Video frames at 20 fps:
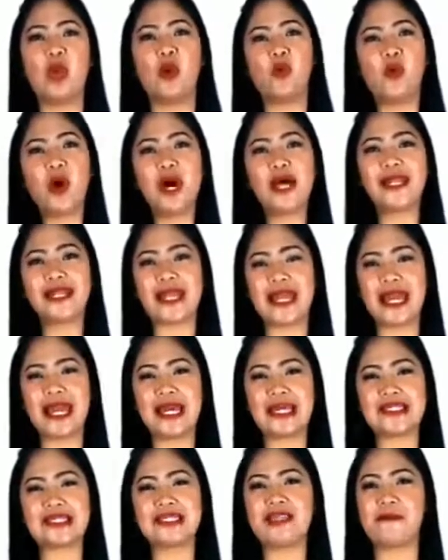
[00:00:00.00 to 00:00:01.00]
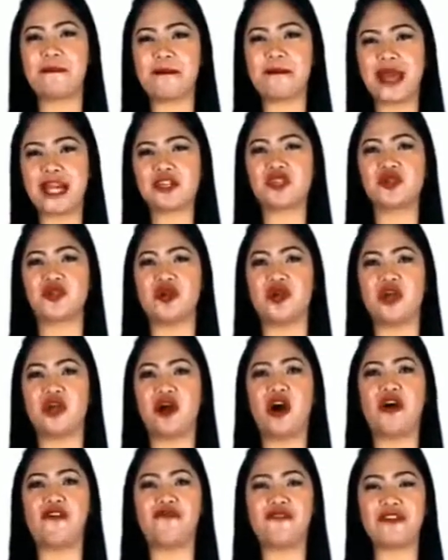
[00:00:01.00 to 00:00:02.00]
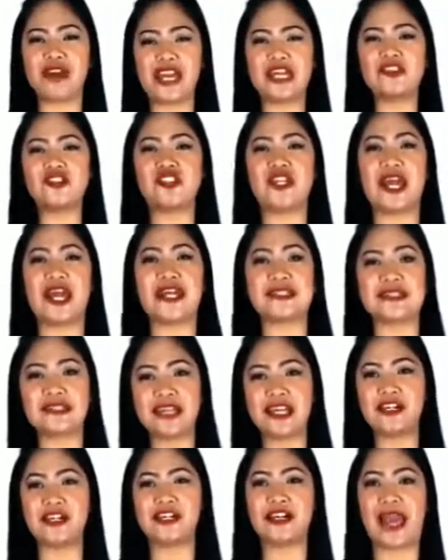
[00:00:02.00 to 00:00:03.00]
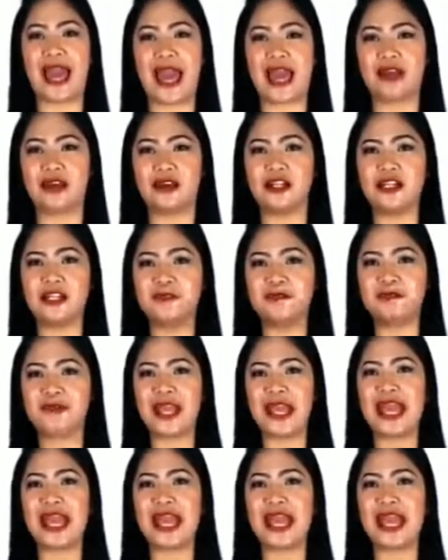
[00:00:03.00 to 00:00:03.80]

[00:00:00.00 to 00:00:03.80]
What is the measure of each exterior angle